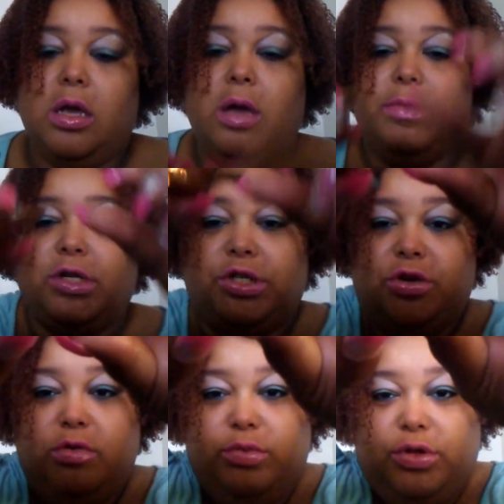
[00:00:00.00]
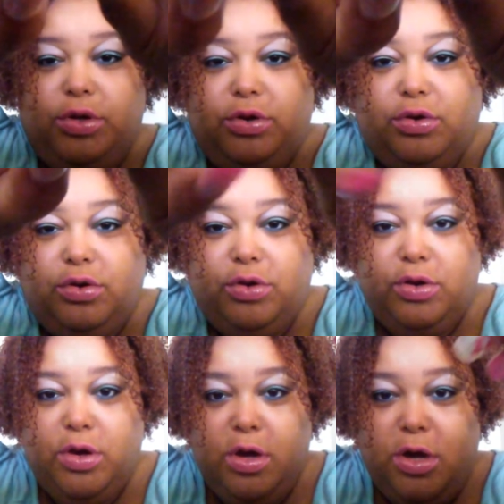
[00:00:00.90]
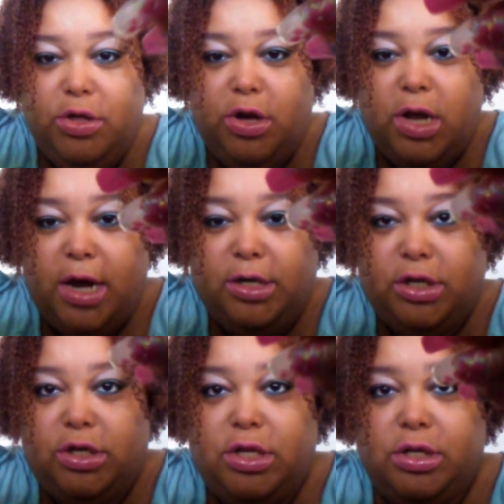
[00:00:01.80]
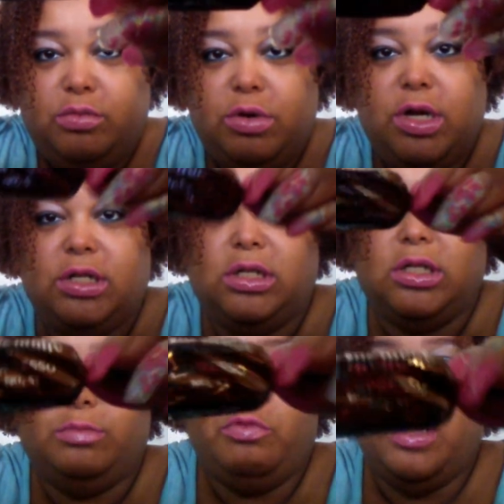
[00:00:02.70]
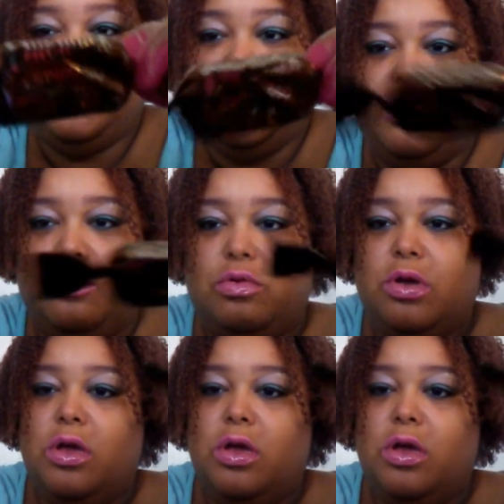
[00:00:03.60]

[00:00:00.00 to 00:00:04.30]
I'm gonna just show them to you. They're like, this one is espresso,